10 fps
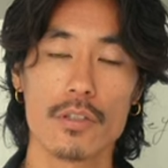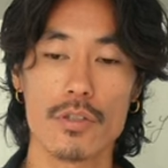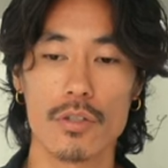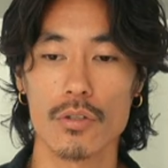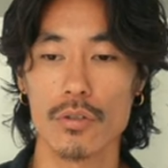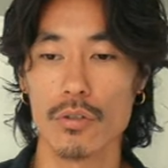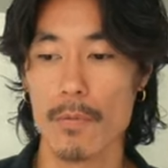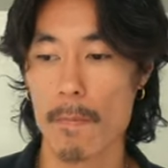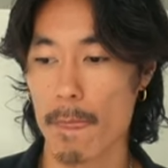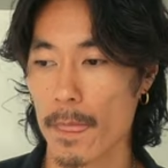
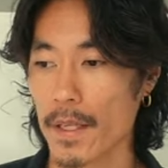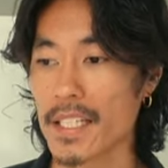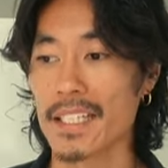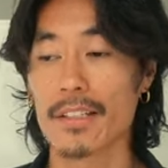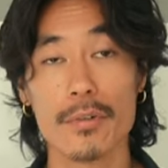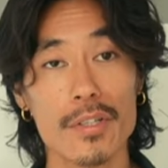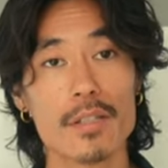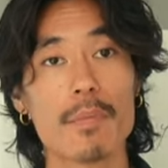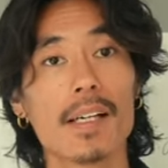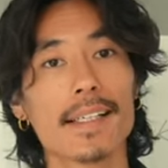to
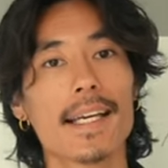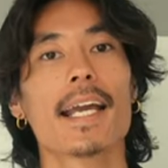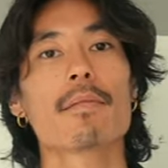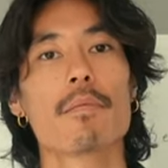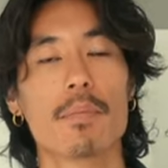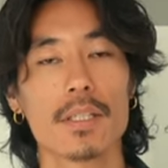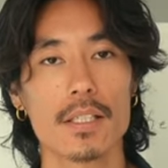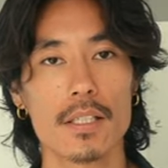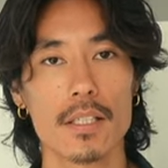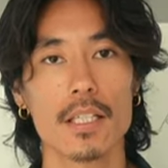increase my
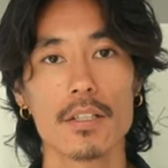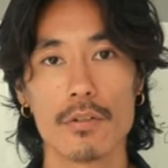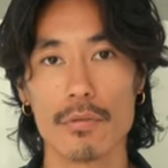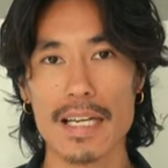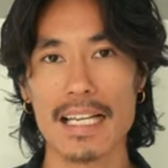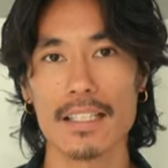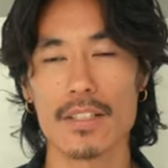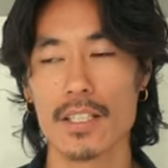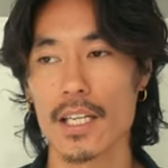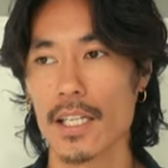capability in your reality,